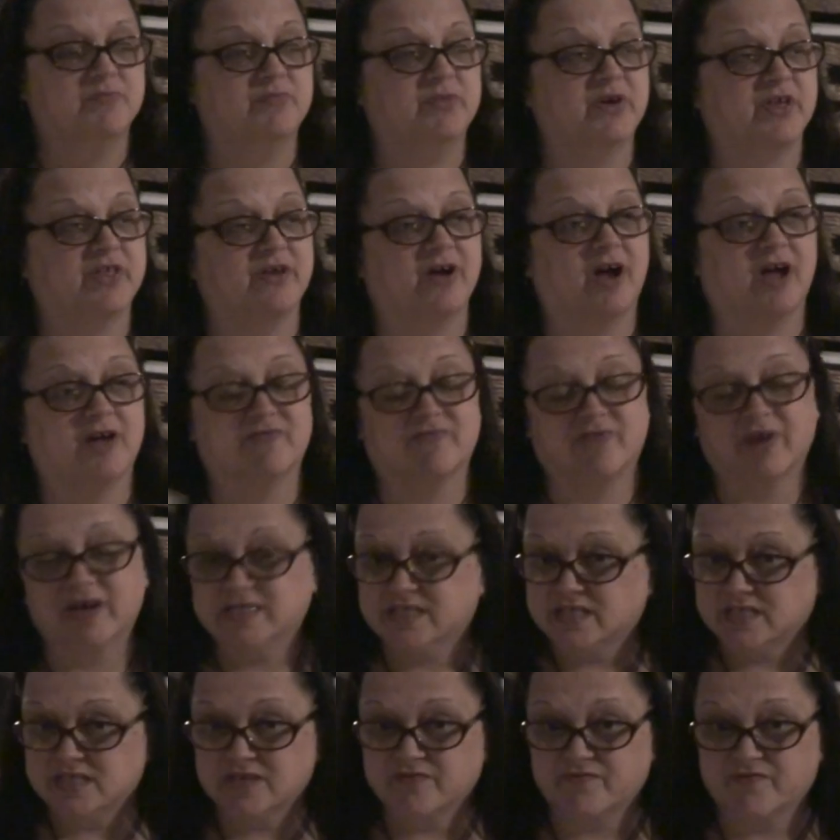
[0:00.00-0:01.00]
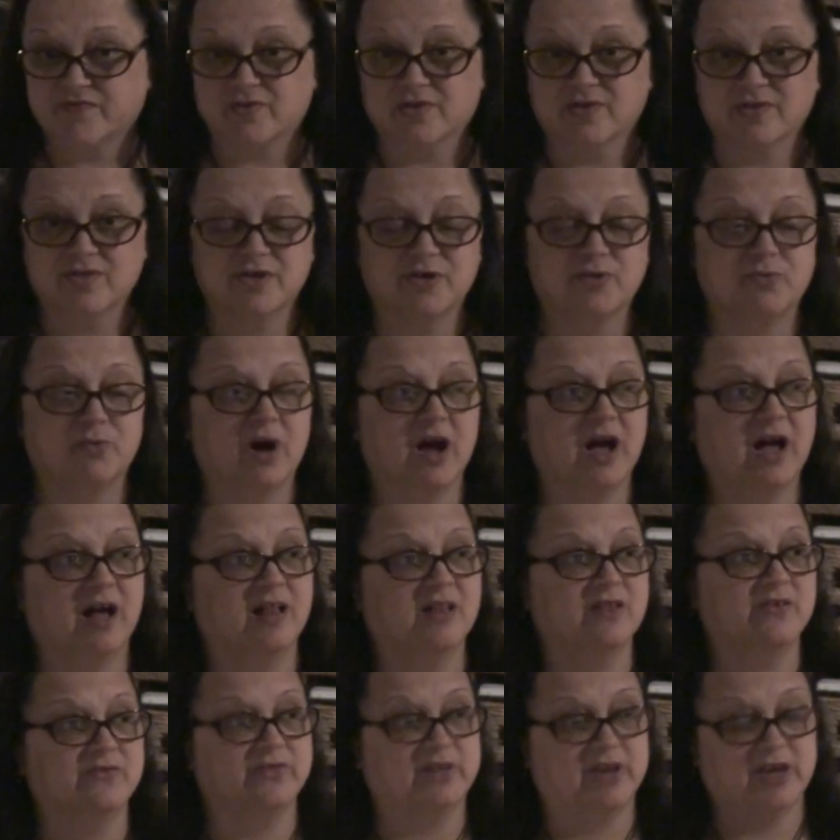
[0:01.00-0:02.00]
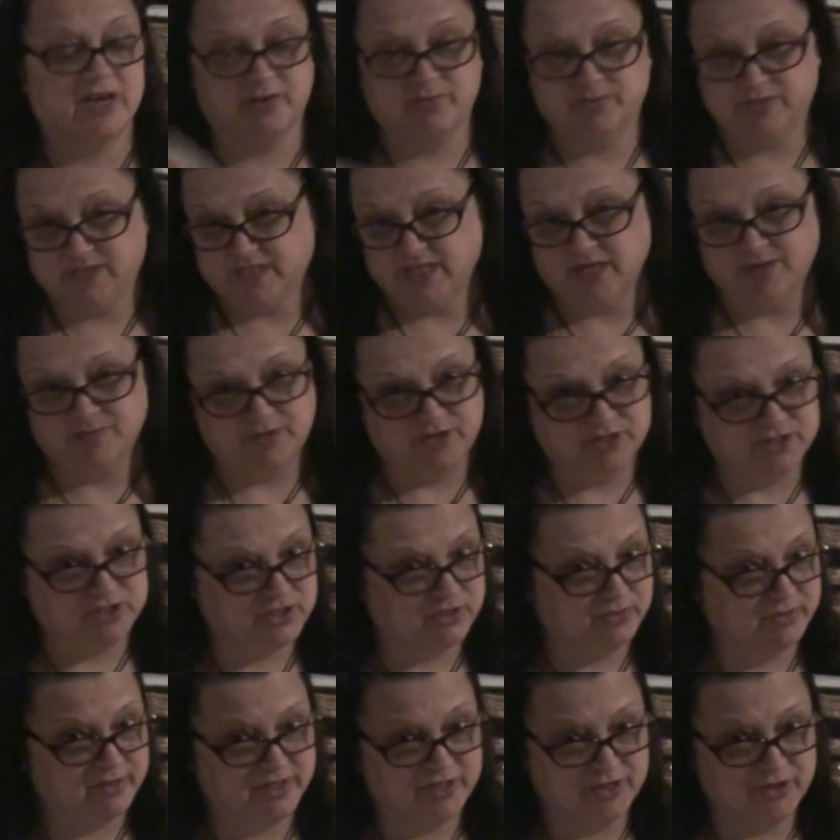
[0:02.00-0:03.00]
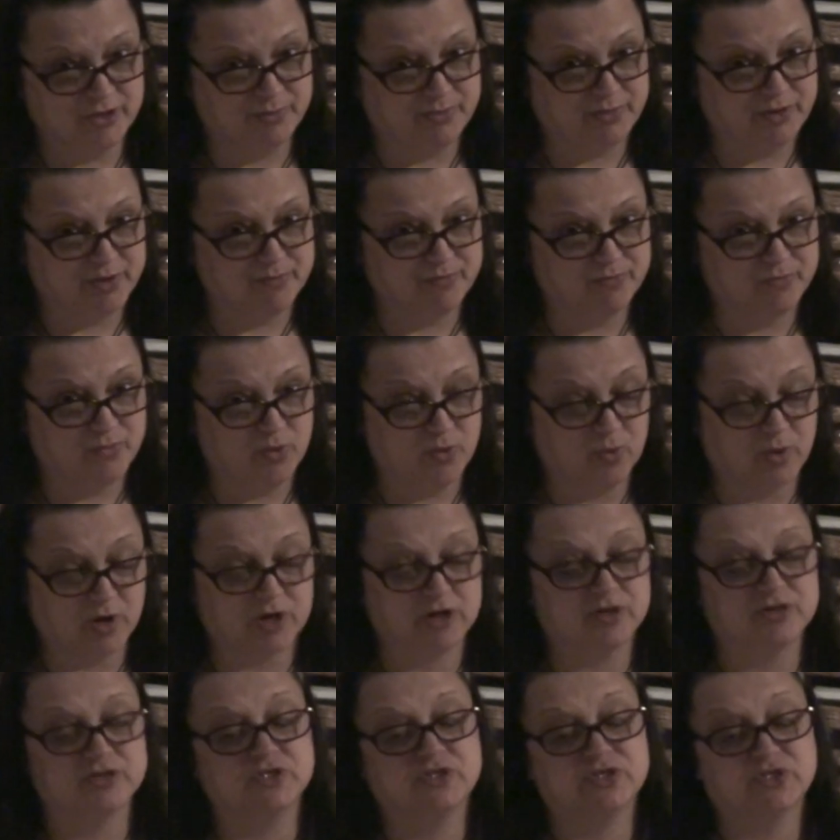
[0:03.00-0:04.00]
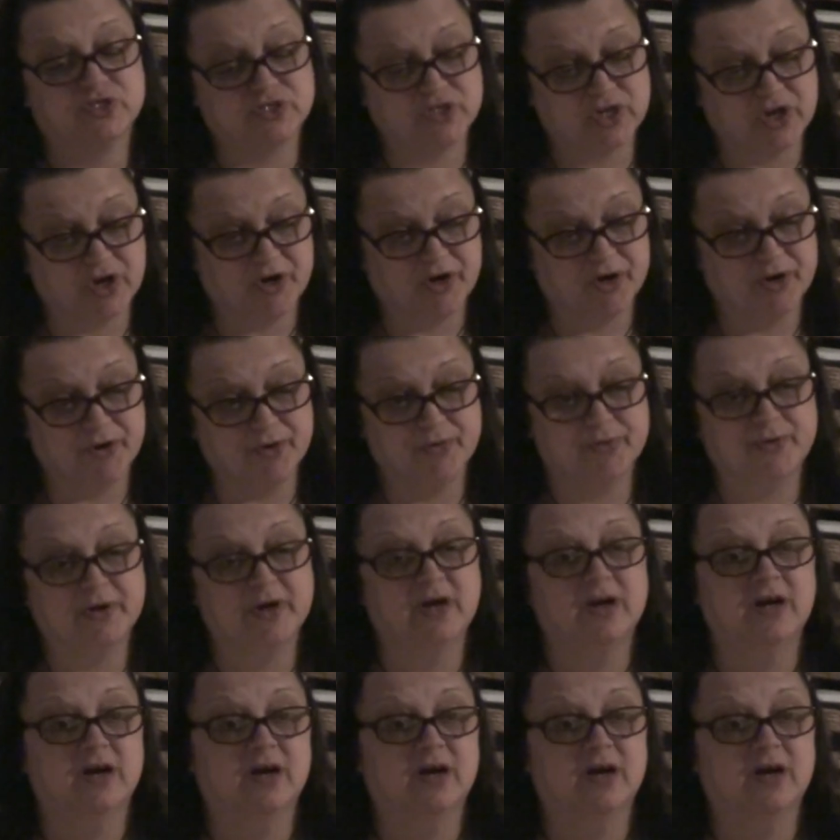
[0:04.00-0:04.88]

But I rested for a little while and then I was able to do a little bit more, so